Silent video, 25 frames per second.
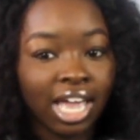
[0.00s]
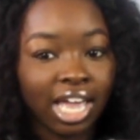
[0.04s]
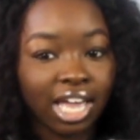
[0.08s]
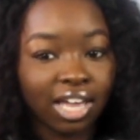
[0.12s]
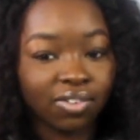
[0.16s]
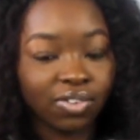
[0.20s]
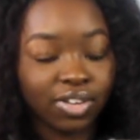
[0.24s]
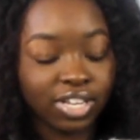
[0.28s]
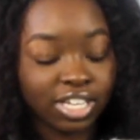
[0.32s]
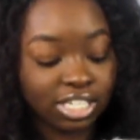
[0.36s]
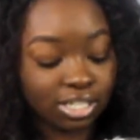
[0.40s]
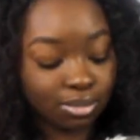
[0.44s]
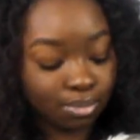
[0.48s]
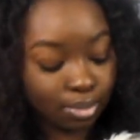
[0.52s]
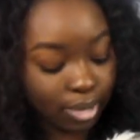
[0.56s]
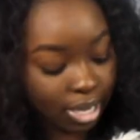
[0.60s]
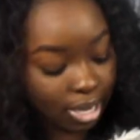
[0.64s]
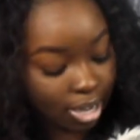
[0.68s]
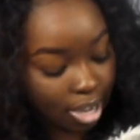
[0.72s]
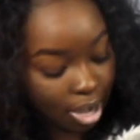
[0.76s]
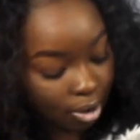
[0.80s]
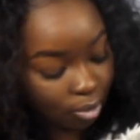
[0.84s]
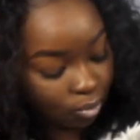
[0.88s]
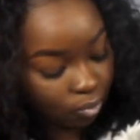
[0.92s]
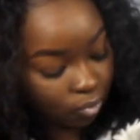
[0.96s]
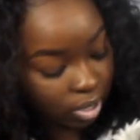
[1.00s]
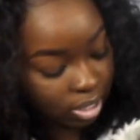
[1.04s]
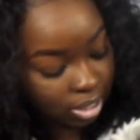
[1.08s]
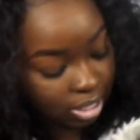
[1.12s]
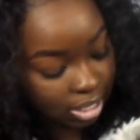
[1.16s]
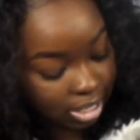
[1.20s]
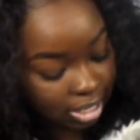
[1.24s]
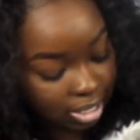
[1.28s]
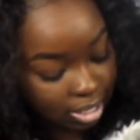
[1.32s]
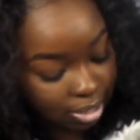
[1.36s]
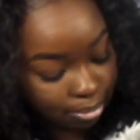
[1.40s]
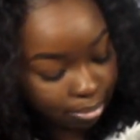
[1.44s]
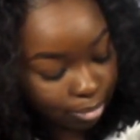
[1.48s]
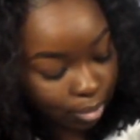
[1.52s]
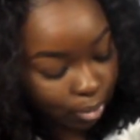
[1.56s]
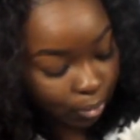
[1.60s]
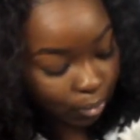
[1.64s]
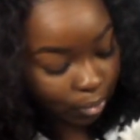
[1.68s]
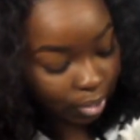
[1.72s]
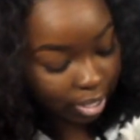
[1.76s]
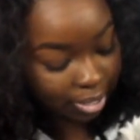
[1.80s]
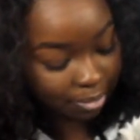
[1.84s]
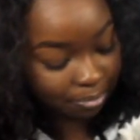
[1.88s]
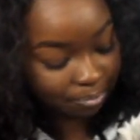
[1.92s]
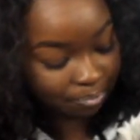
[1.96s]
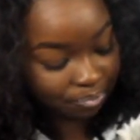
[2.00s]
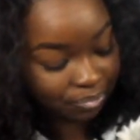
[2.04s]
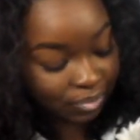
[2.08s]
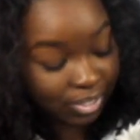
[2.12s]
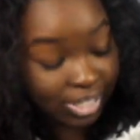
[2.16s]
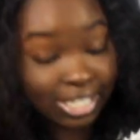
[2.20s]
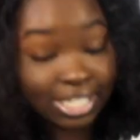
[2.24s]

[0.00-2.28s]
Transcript: if he's being a really good boy.